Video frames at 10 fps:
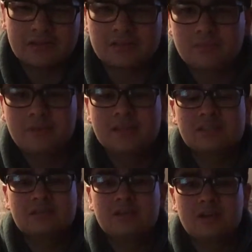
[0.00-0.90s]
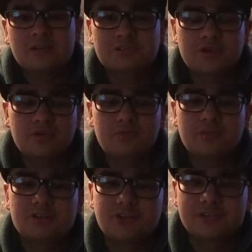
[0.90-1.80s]
So basically, Uncharted
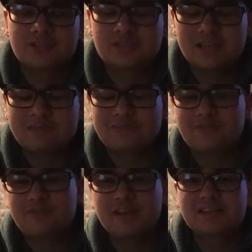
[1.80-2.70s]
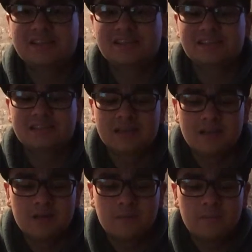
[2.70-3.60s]
3 Drake's Deception finds us
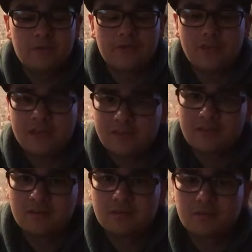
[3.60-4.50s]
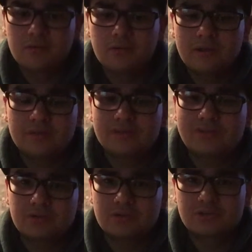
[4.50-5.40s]
with Nathan and the crew in the
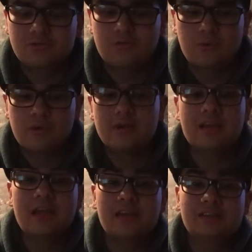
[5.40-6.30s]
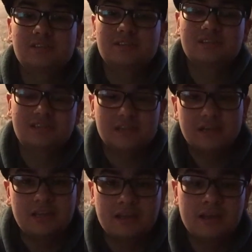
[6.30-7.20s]
search for an ancient
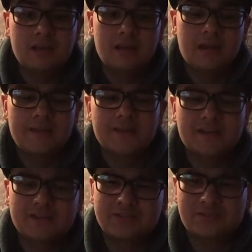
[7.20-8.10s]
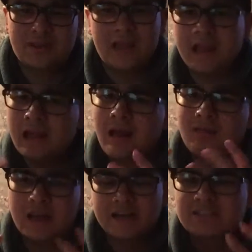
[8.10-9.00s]
city in the desert, a
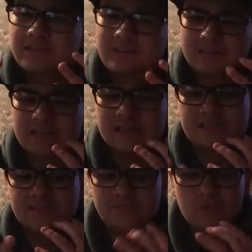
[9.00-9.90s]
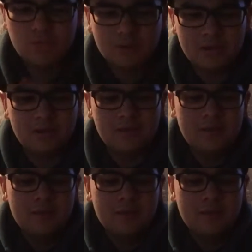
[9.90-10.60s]
Atlantis of the Sands, if you will.